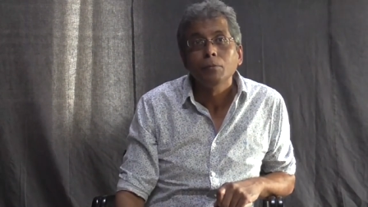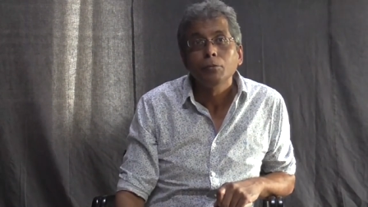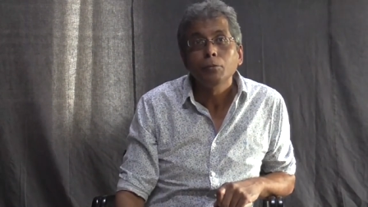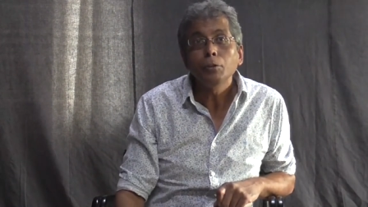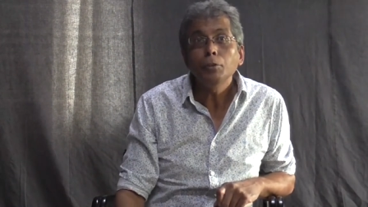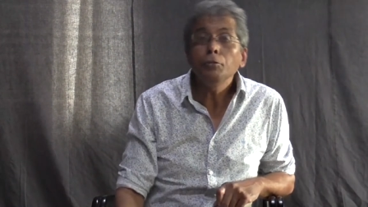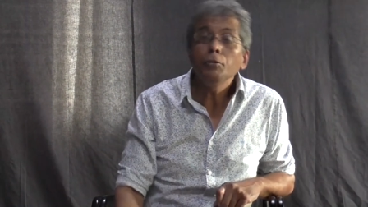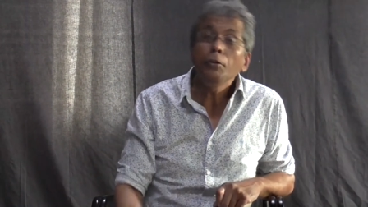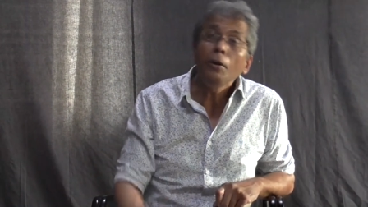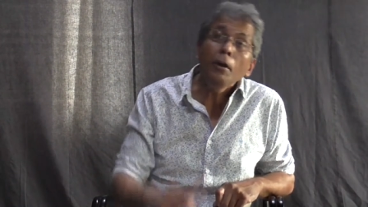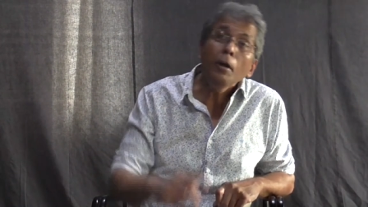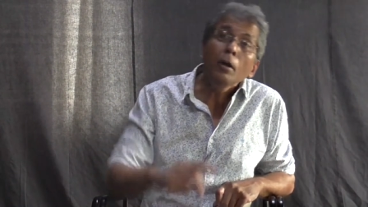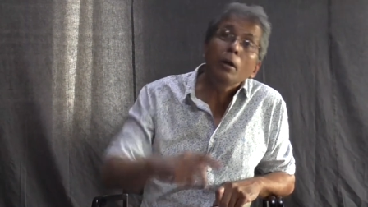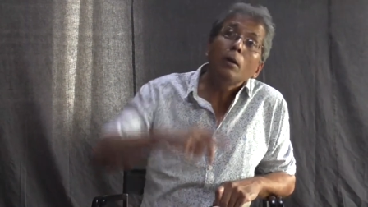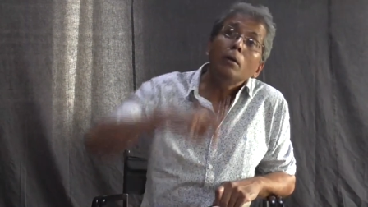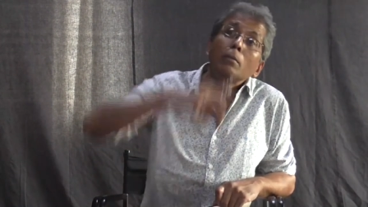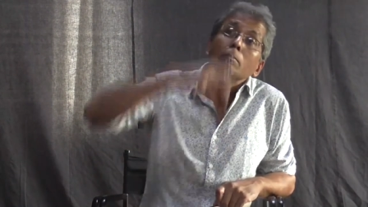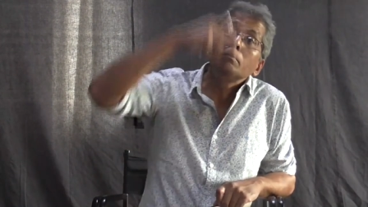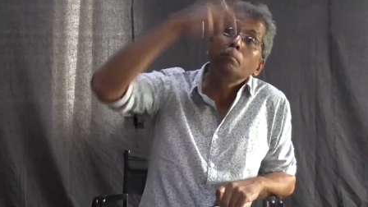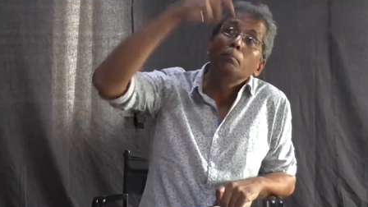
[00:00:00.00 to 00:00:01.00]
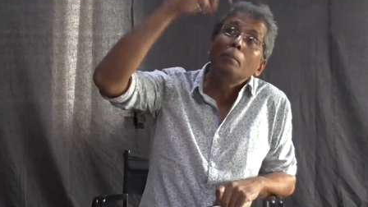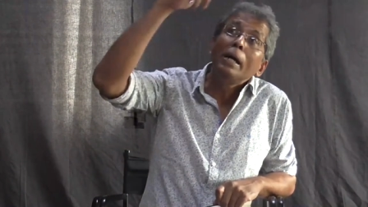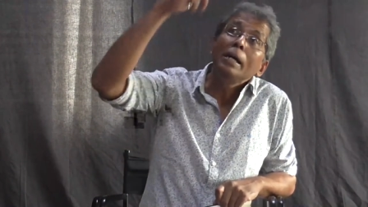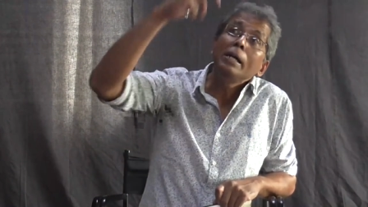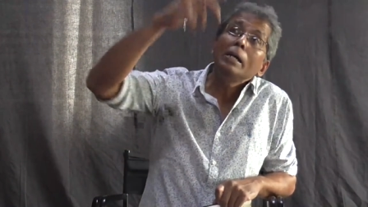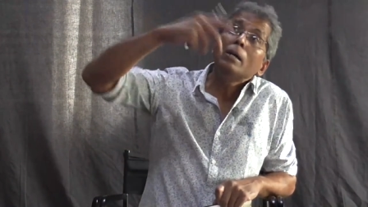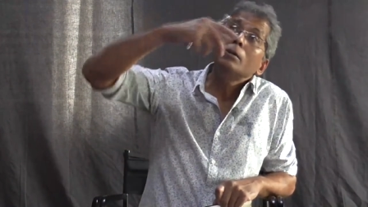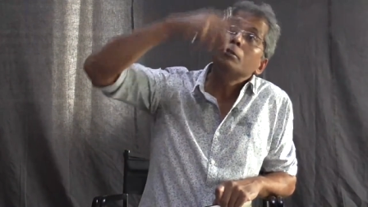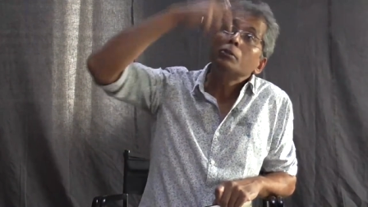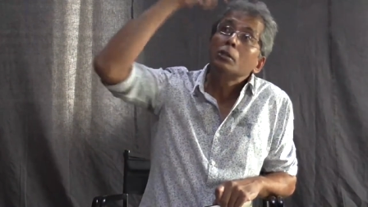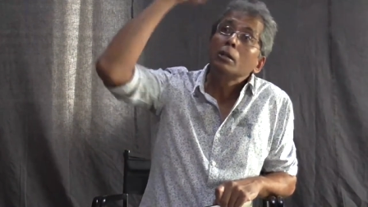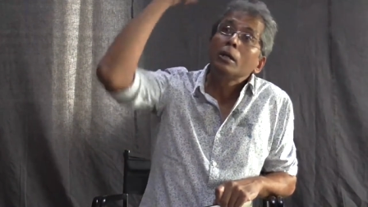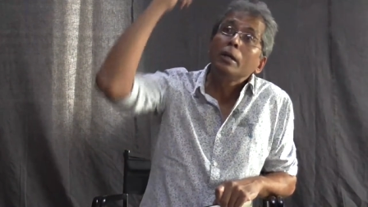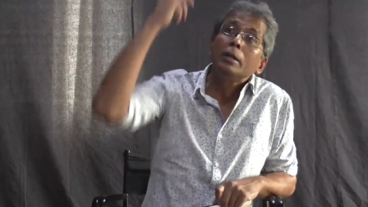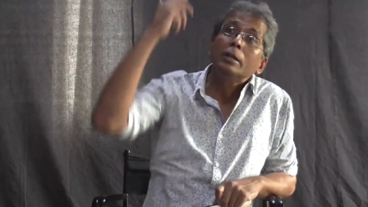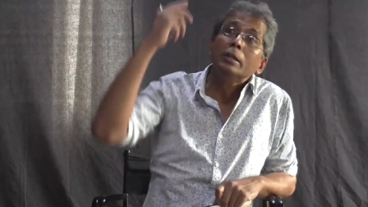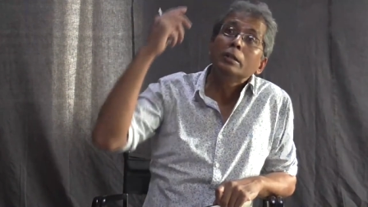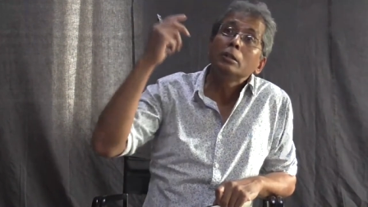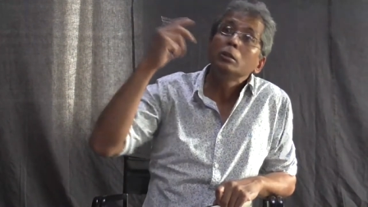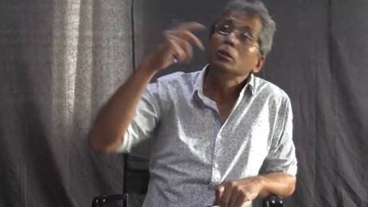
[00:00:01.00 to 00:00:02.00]
so it is not a mind
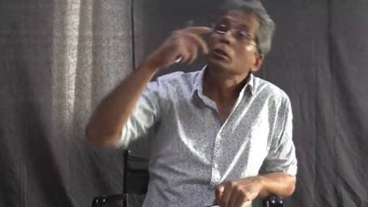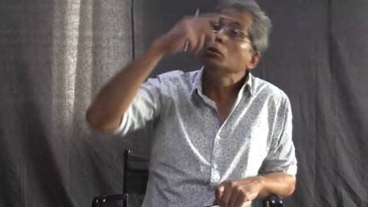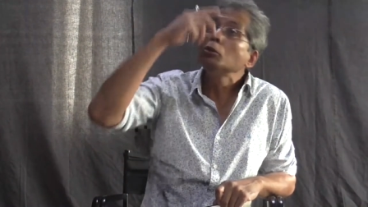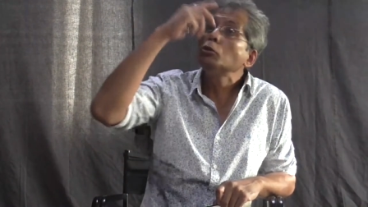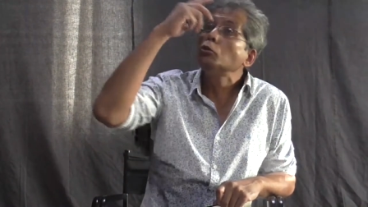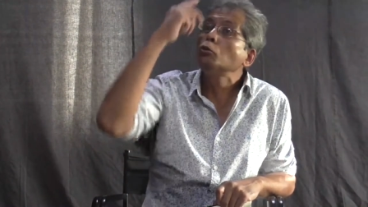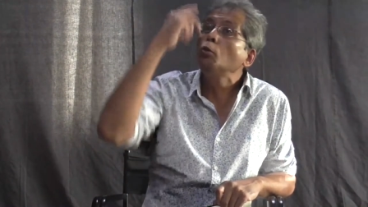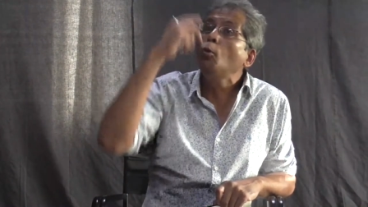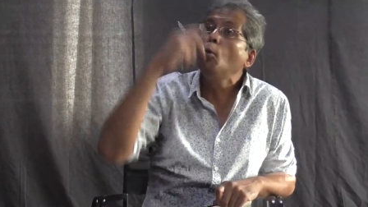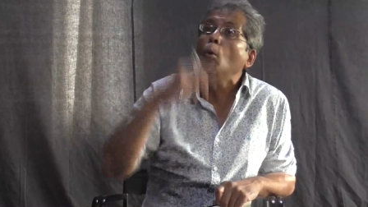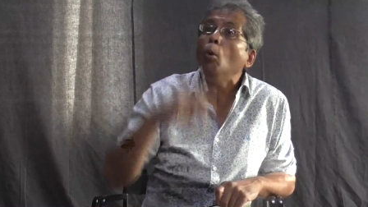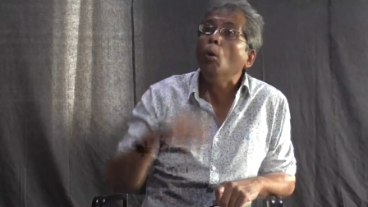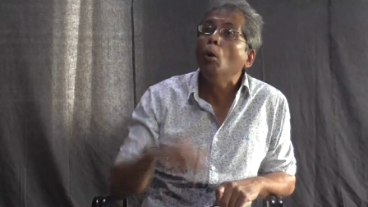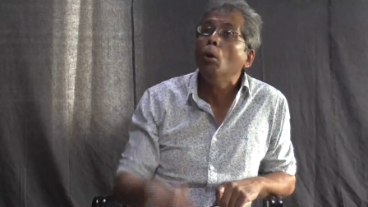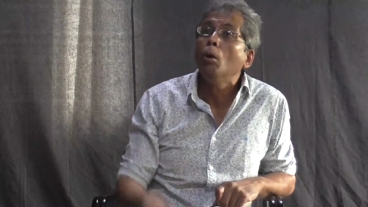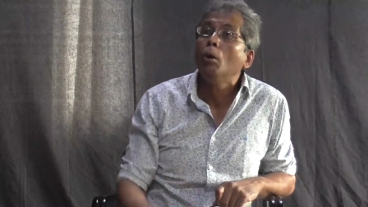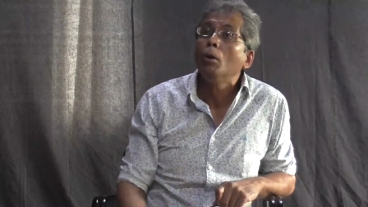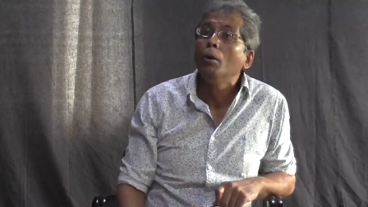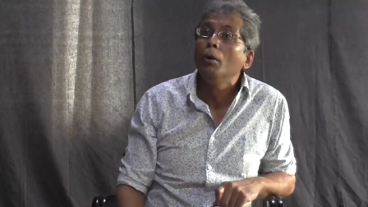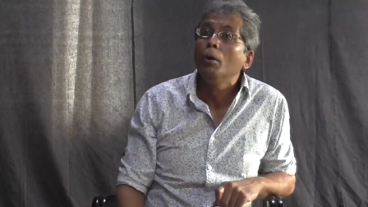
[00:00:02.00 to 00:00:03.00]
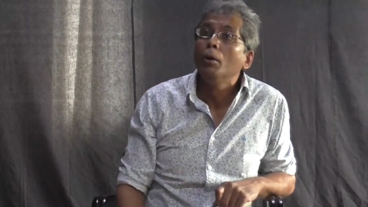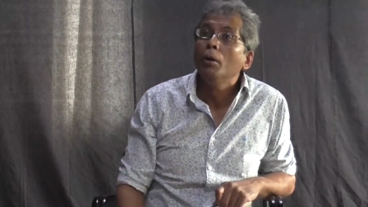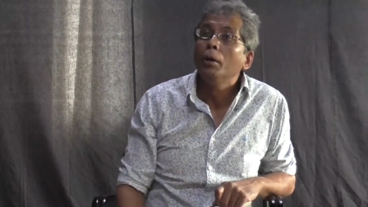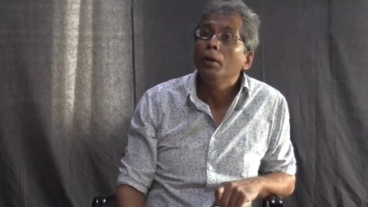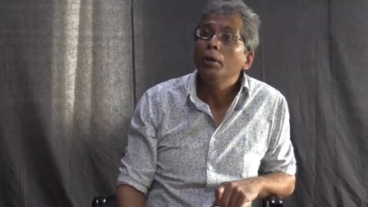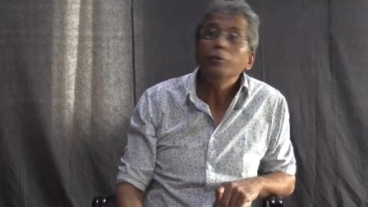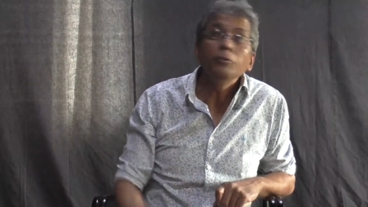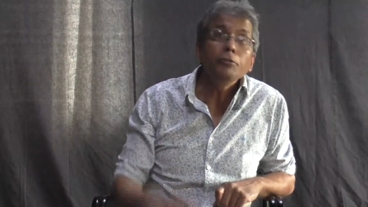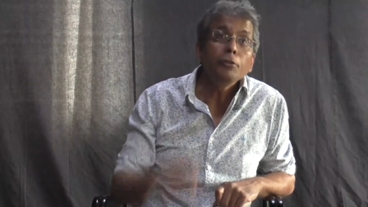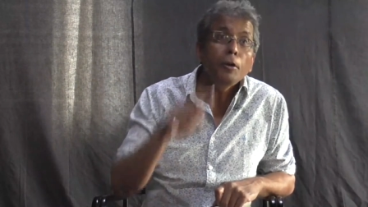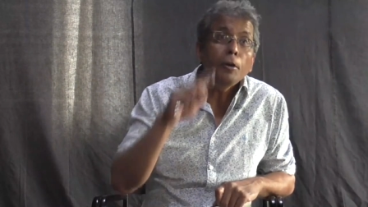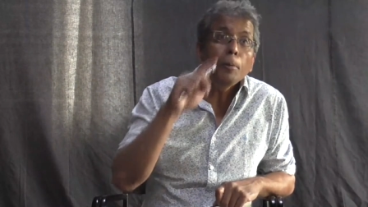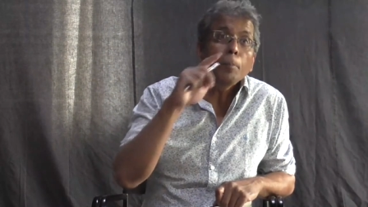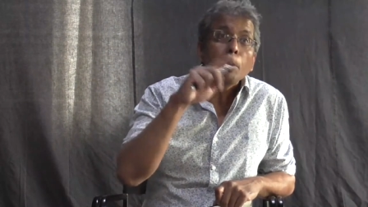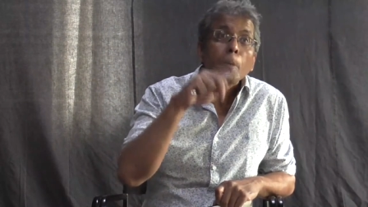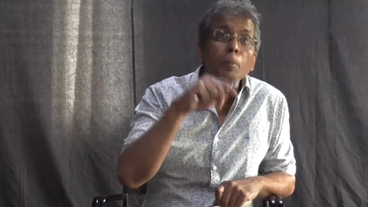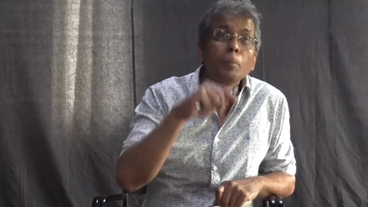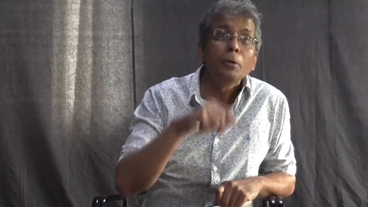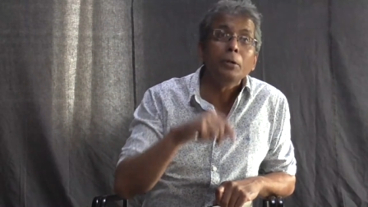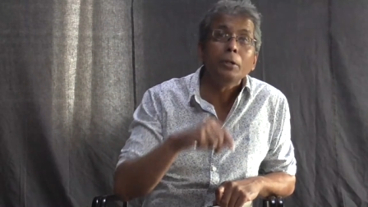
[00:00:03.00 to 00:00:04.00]
outside it is not a soul it is not a
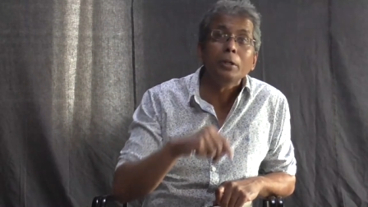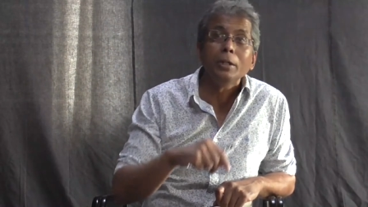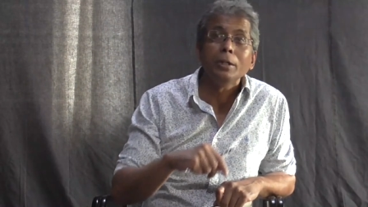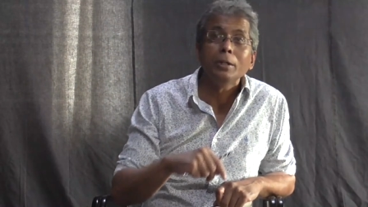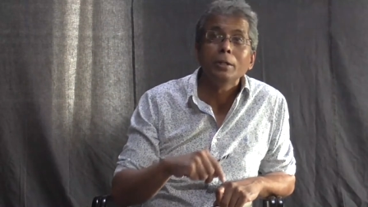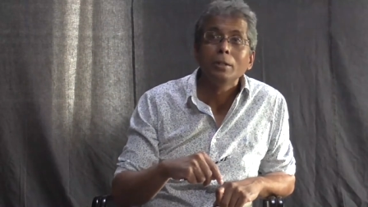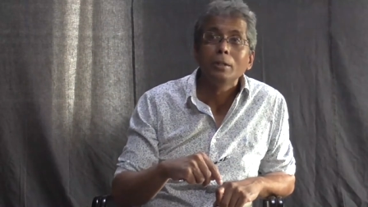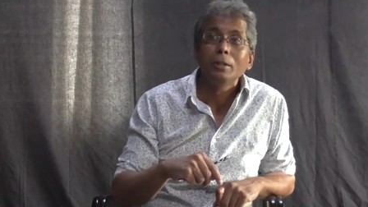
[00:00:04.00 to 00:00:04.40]
property